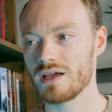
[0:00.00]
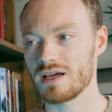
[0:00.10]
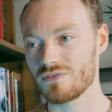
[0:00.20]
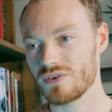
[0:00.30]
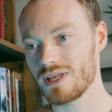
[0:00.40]

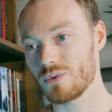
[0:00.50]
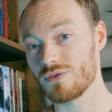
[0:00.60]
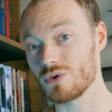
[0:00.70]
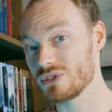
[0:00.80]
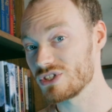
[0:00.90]
And I feel like
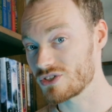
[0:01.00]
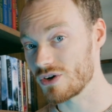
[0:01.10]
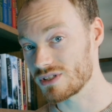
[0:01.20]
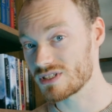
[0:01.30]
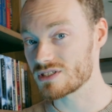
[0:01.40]
we've only just
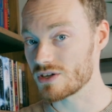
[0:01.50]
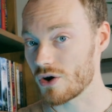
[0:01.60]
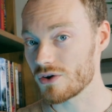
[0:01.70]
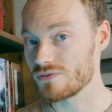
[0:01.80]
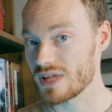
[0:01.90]
got the
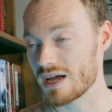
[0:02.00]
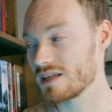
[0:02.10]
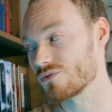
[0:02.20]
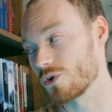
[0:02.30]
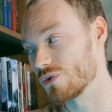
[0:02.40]
start of that
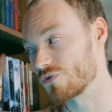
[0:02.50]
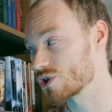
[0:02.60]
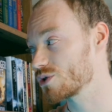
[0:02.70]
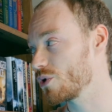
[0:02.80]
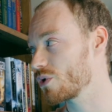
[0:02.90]
from the
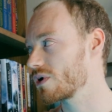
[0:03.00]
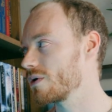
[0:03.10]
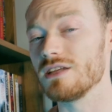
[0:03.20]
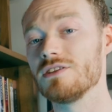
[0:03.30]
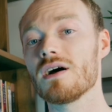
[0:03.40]
first book.
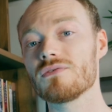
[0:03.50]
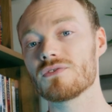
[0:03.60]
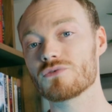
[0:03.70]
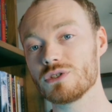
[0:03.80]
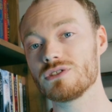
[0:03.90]
Enough
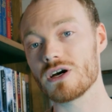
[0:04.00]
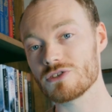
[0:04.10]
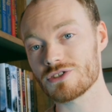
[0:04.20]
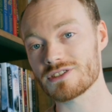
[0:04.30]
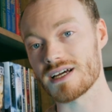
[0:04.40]
for you to
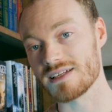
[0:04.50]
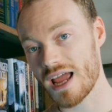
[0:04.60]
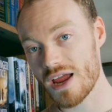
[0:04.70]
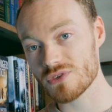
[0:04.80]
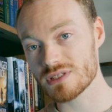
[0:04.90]
understand
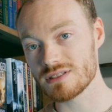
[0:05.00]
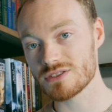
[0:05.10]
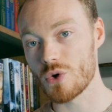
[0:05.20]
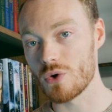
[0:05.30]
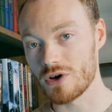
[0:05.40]
everything that's
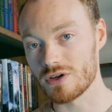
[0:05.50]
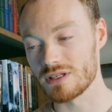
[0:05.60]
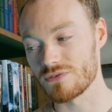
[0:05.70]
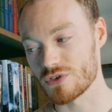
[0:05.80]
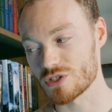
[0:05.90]
going on in
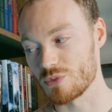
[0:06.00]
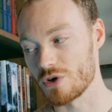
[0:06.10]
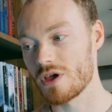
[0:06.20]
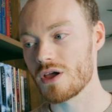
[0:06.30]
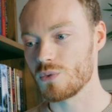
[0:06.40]
the first
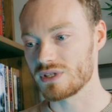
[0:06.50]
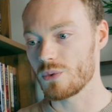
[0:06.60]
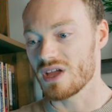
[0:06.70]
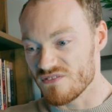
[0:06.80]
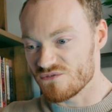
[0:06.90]
book
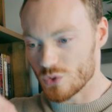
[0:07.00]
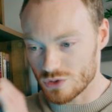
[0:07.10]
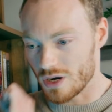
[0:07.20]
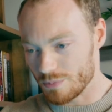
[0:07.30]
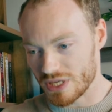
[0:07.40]
without info
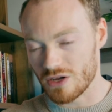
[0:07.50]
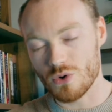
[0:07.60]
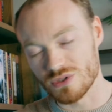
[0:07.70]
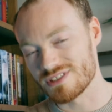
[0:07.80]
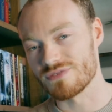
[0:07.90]
dumping
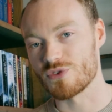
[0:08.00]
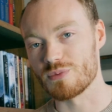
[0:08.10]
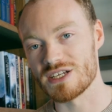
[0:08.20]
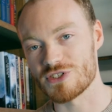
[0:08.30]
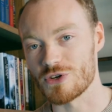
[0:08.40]
all this
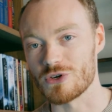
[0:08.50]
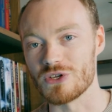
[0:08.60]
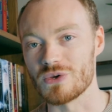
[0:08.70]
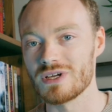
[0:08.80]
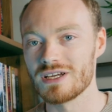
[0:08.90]
information on
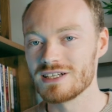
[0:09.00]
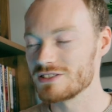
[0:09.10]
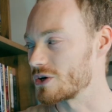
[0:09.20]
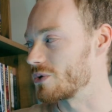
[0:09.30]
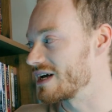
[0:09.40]
you.
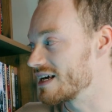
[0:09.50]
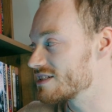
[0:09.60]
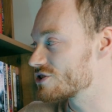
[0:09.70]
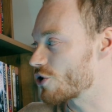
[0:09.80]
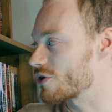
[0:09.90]
So it
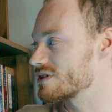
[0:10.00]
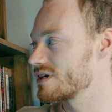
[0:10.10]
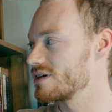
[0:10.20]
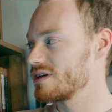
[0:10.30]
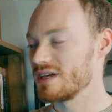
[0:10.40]
is short,
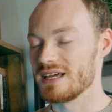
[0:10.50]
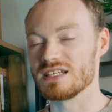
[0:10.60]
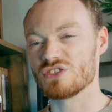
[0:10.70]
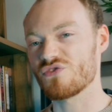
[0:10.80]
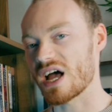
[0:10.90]
it
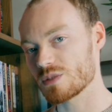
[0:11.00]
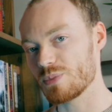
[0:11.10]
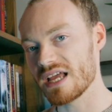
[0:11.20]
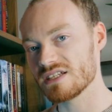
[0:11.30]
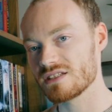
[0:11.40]
is
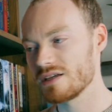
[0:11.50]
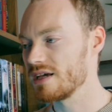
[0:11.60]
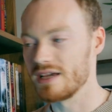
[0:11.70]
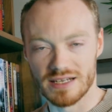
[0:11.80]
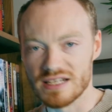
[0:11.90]
fast-paced,
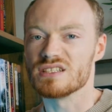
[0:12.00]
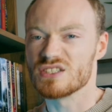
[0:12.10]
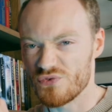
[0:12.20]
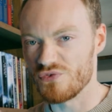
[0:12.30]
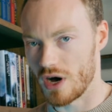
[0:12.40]
and it is
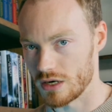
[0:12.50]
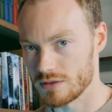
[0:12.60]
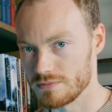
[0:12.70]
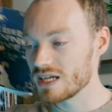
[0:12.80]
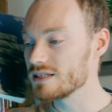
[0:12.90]
fun.
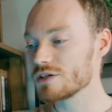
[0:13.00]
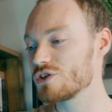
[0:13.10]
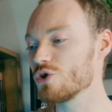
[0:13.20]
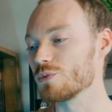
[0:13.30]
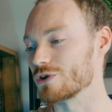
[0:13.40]
In the
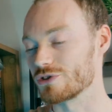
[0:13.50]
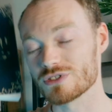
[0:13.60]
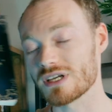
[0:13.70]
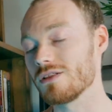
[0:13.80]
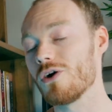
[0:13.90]
humor,
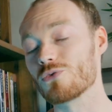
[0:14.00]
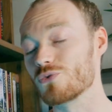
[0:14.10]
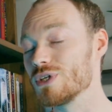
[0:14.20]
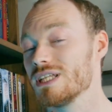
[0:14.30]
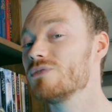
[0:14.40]
there's a lot of
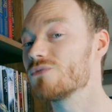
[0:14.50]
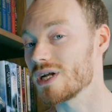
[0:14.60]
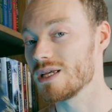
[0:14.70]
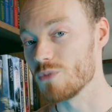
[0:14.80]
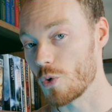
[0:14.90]
really
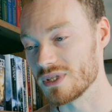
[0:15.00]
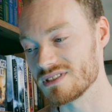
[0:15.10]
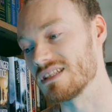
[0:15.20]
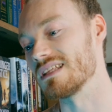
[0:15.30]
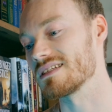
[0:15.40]
funny
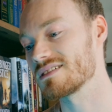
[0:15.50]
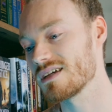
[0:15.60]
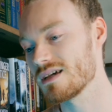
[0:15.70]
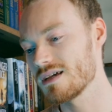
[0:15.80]
moments in this.